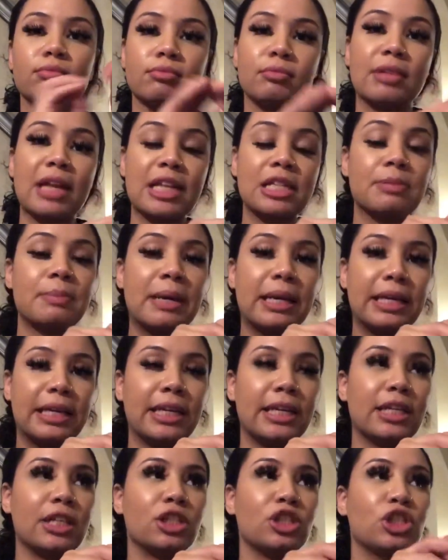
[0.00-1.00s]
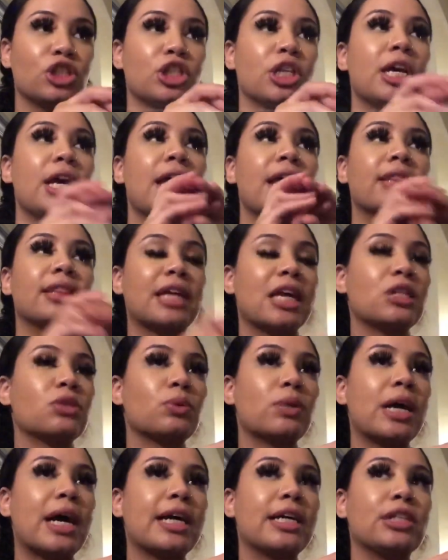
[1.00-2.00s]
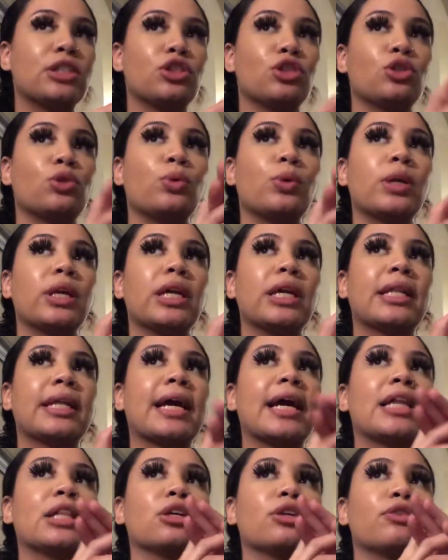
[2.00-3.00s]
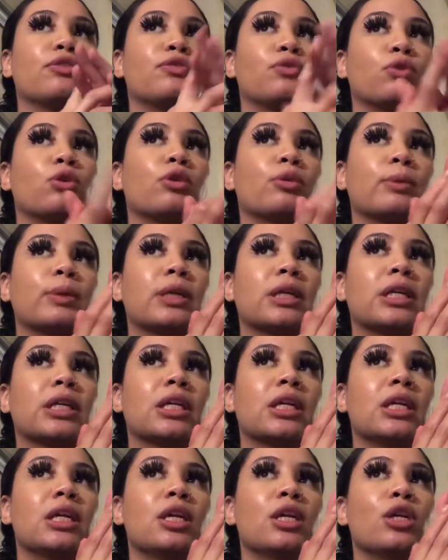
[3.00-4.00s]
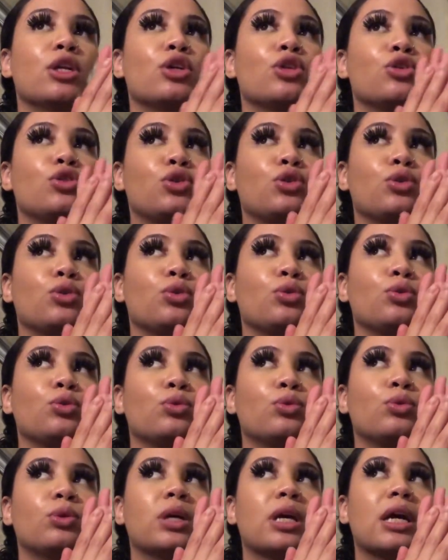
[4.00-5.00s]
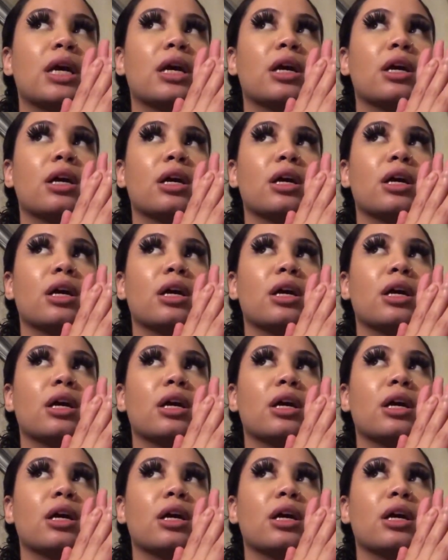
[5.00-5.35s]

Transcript: niche. That's what I enjoy. I look forward to,